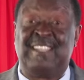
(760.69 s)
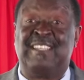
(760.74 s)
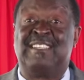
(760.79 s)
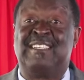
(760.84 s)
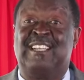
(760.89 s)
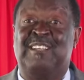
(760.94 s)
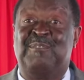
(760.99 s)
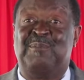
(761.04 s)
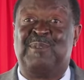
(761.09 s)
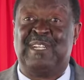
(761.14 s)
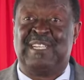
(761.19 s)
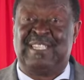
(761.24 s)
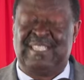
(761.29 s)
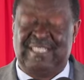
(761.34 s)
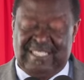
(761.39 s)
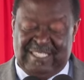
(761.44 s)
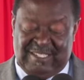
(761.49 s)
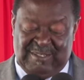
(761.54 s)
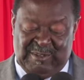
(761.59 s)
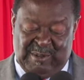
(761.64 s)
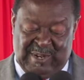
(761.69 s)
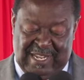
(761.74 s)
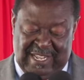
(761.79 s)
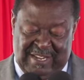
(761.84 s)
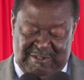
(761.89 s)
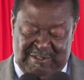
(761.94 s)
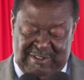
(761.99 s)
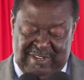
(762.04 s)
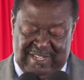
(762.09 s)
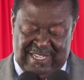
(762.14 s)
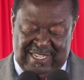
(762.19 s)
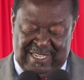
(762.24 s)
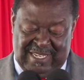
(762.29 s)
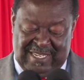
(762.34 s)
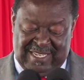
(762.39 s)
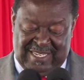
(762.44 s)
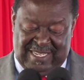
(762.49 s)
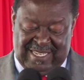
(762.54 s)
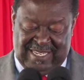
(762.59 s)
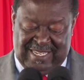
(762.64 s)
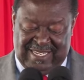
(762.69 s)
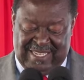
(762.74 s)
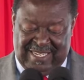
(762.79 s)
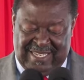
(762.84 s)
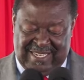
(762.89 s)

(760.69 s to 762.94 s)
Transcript: us celebrate this 100 years